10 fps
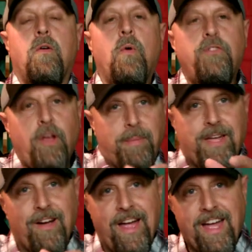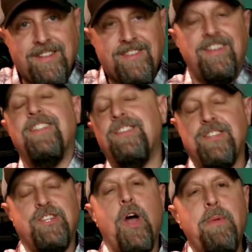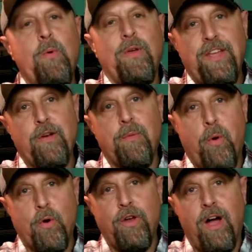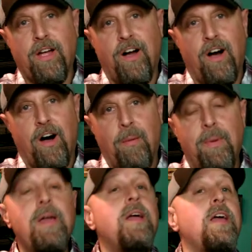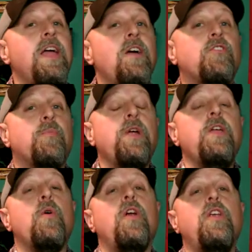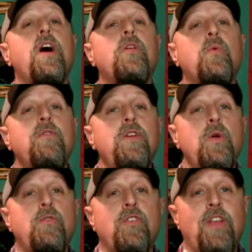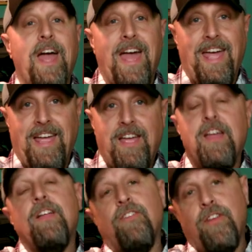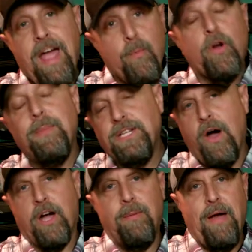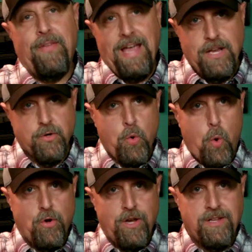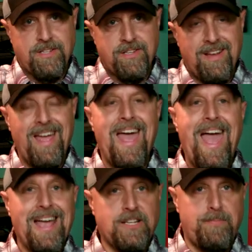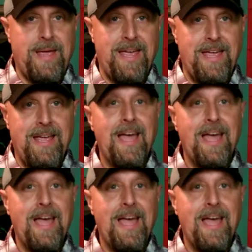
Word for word: What's up, gearheads? This is Toby with GearReport.com, here to bring you another review today. Today we're going to be talking about the InterOrdnance XP